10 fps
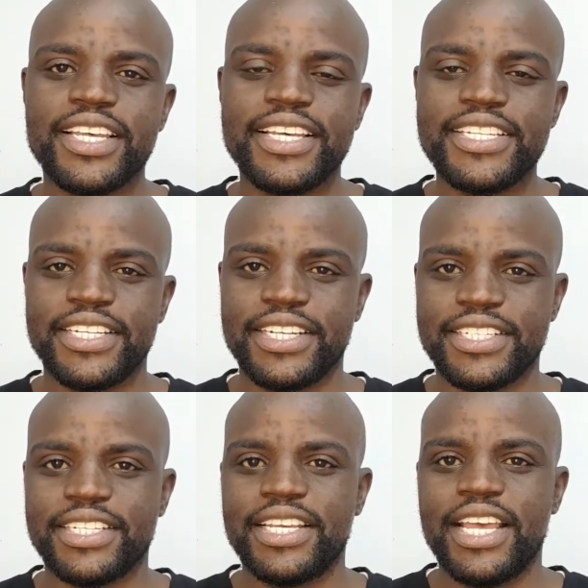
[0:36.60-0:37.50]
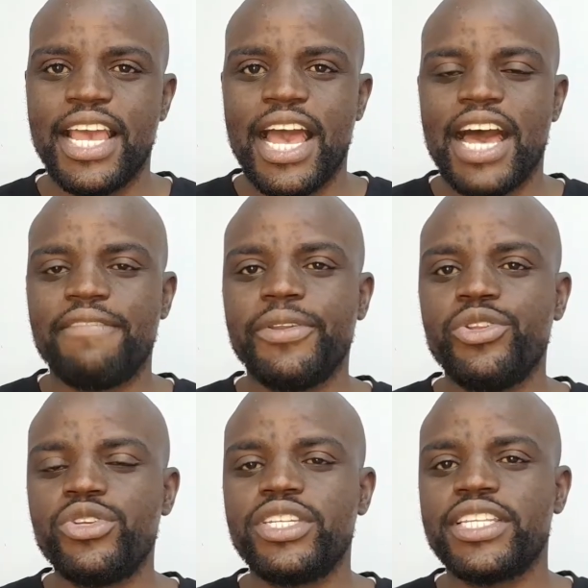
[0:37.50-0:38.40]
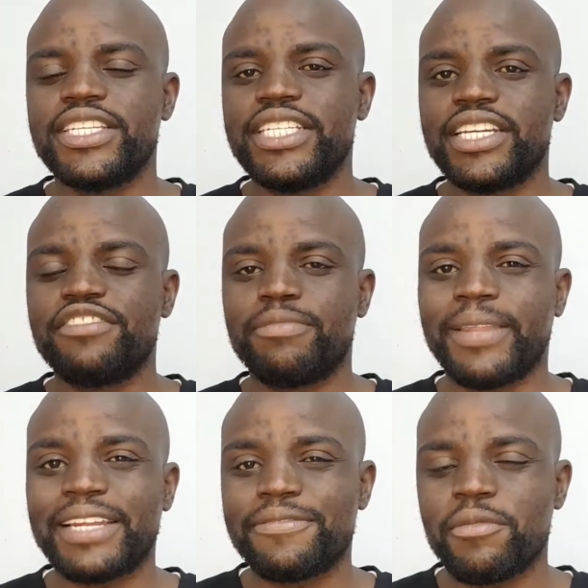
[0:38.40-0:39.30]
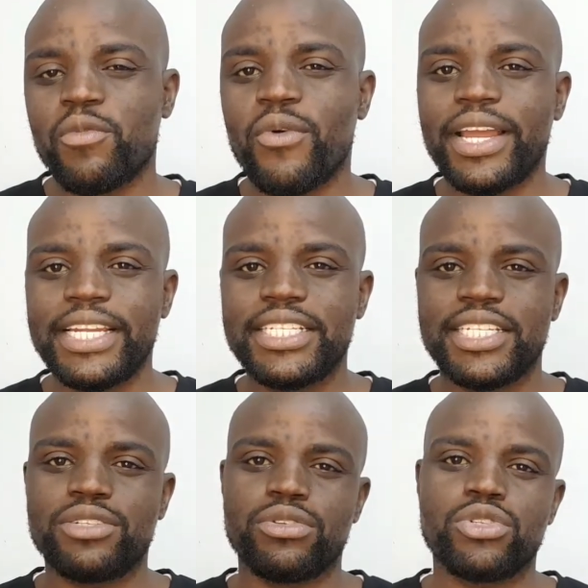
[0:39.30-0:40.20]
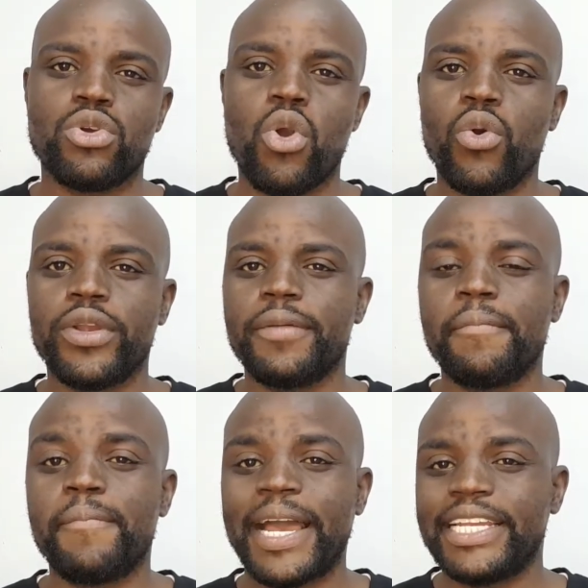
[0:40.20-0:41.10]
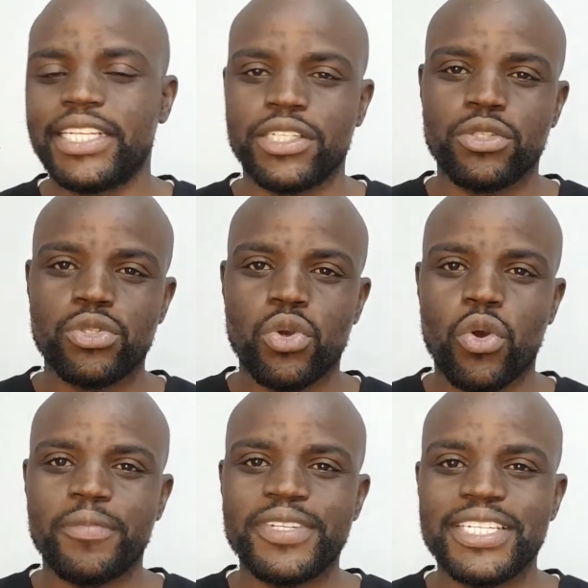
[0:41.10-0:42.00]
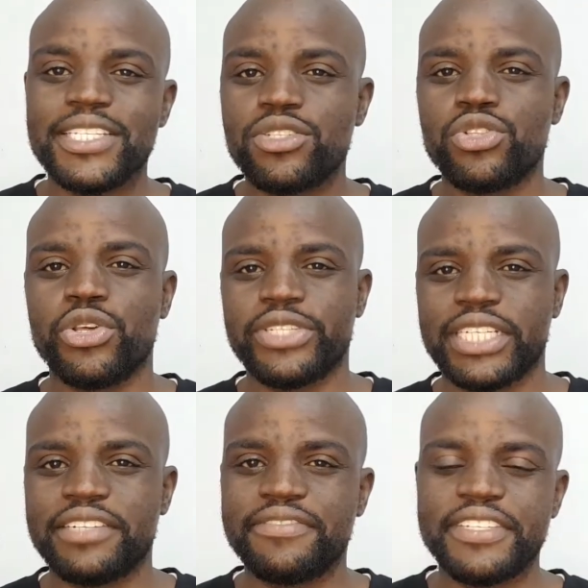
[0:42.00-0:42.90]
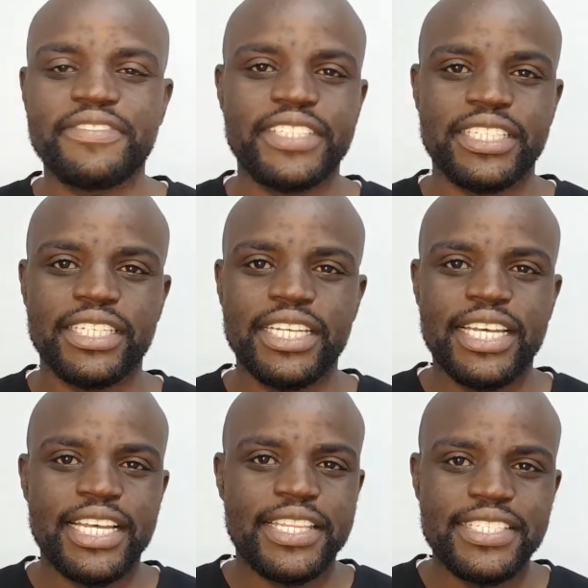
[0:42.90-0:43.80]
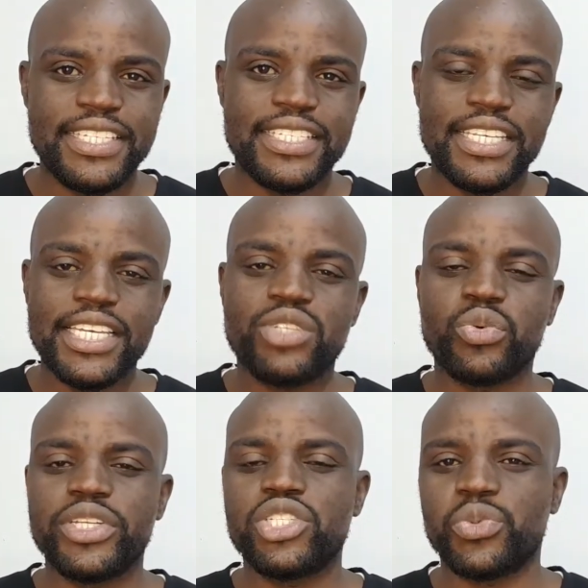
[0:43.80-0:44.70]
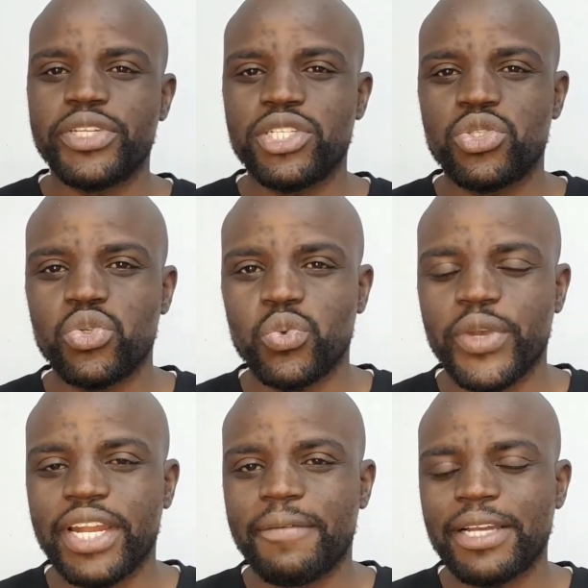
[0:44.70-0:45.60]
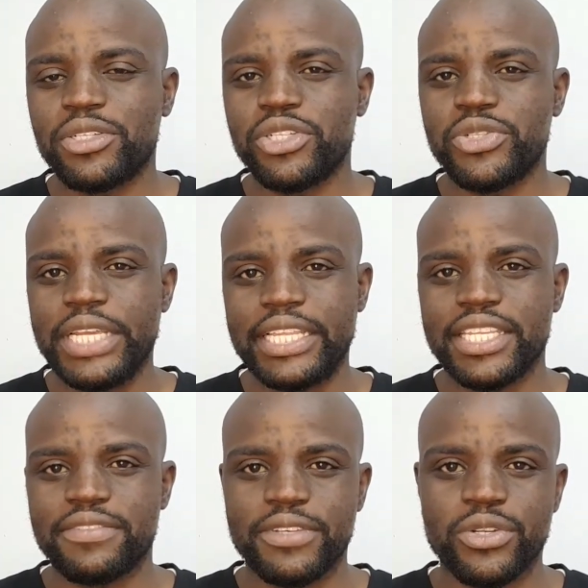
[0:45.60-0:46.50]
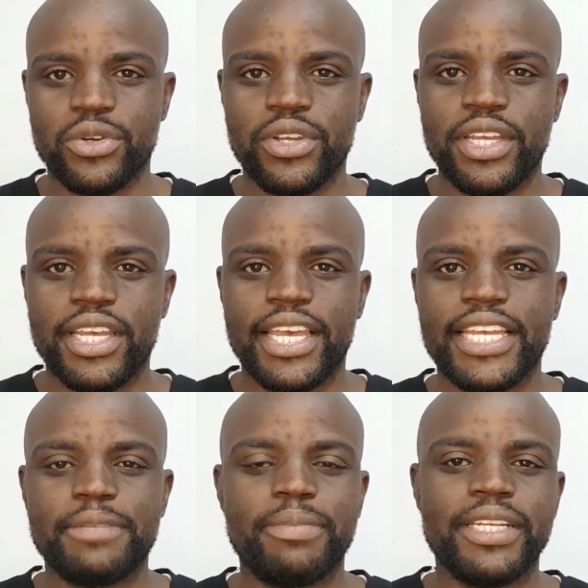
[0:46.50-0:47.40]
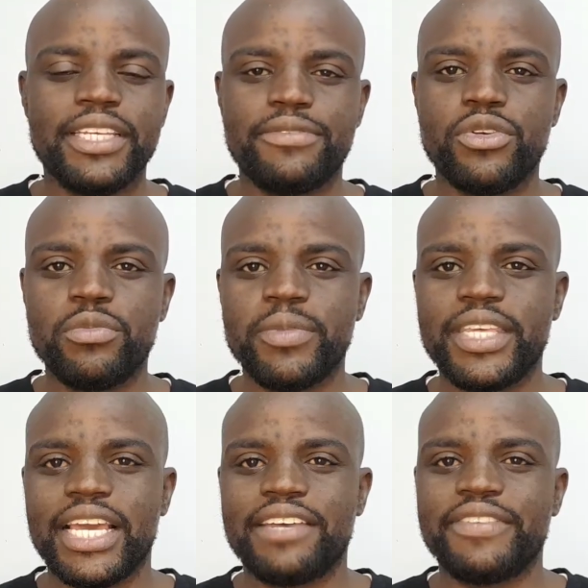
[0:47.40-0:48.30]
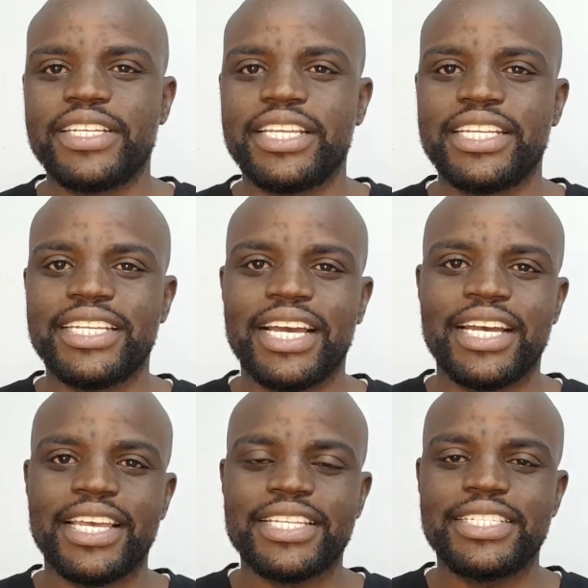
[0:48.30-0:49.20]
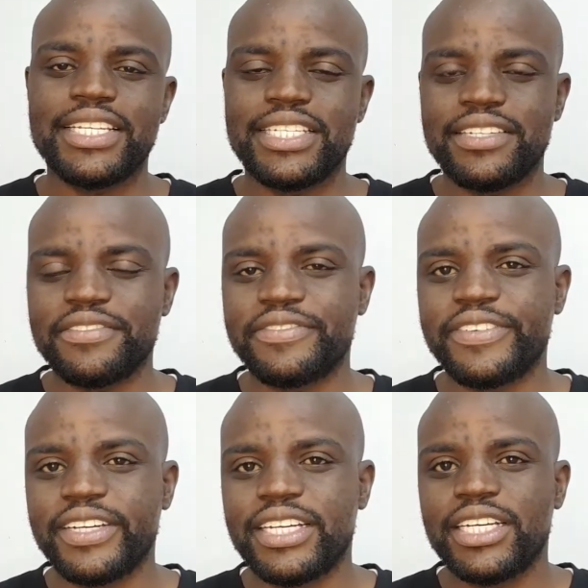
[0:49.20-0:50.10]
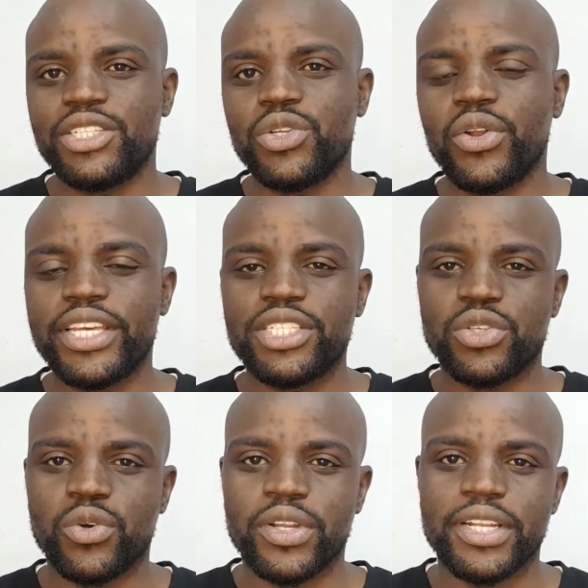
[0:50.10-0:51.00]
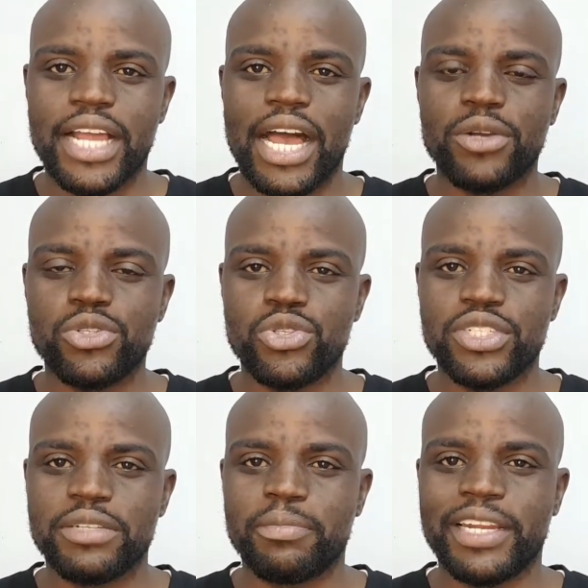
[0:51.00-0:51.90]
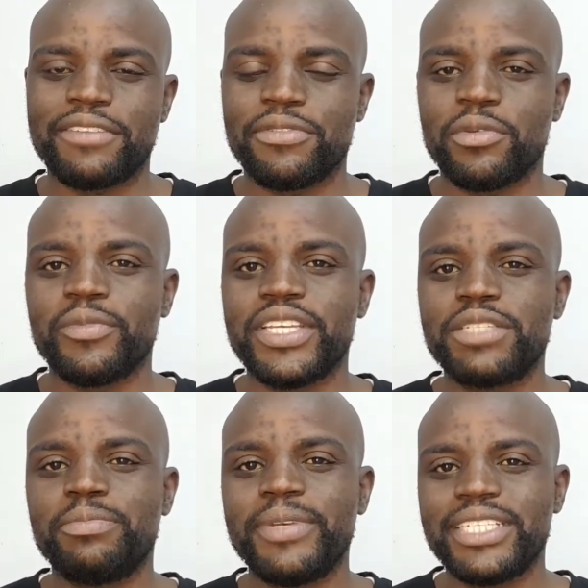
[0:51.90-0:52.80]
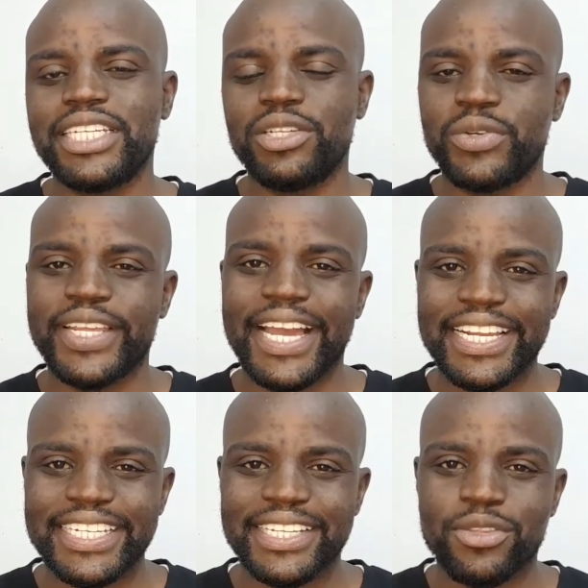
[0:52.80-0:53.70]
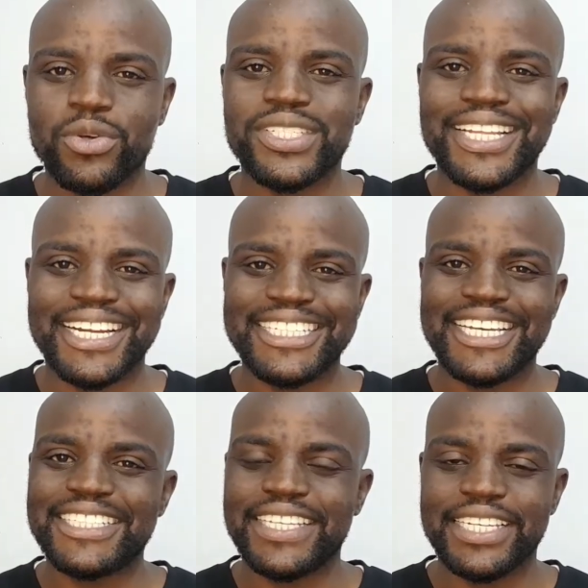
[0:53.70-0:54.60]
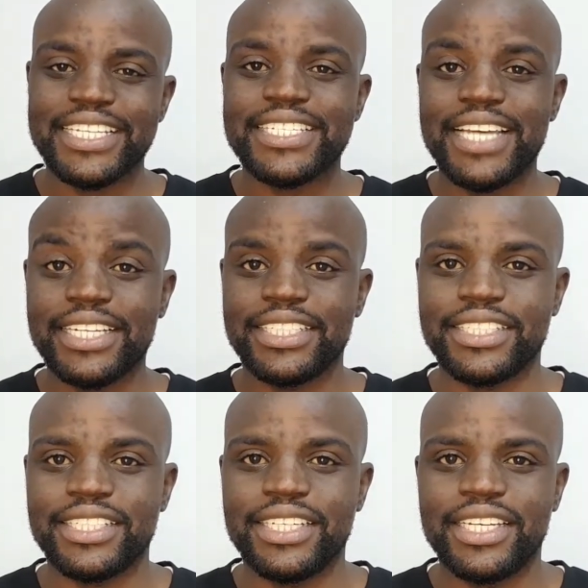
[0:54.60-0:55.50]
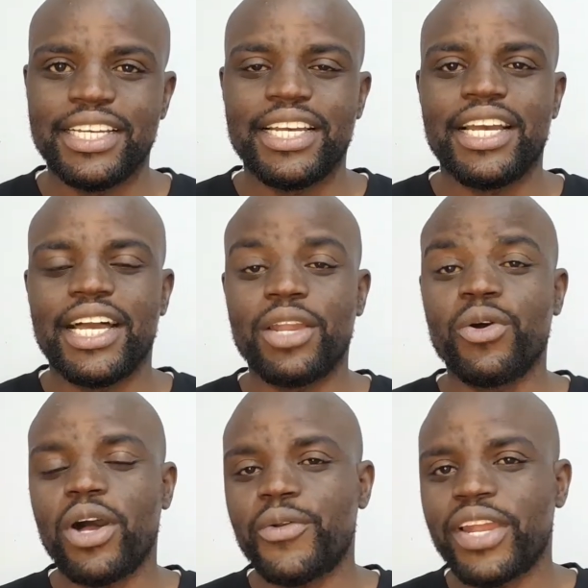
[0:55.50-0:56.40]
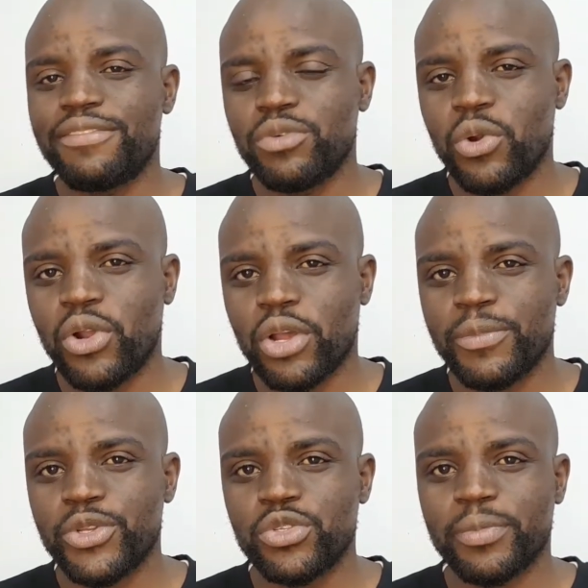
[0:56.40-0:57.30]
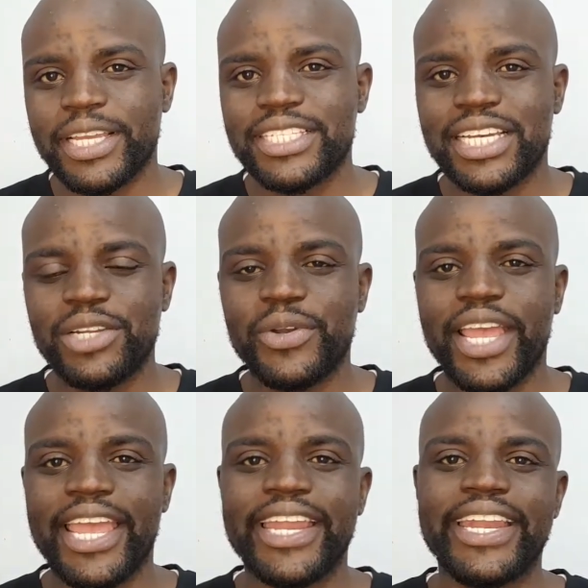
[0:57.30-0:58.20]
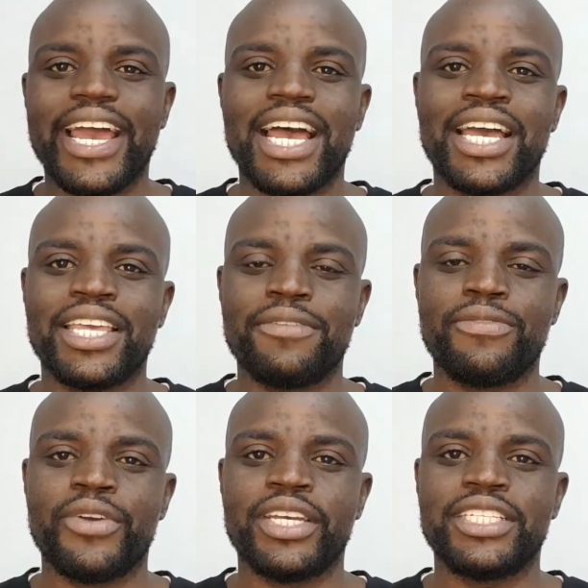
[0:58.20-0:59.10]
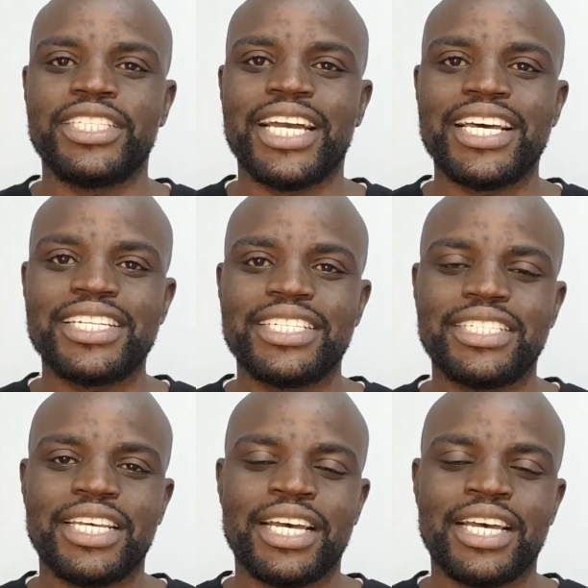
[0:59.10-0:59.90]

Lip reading: series? I've been using the Deriv platform while it was called binary.com since 2015. This is year 2022 when I'm actually doing this video, and believe you me, I've been extensive knowledge on how to use the platform, especially on guiding those that are just getting started. Hello, I would love to welcome you to my channel, and if you are just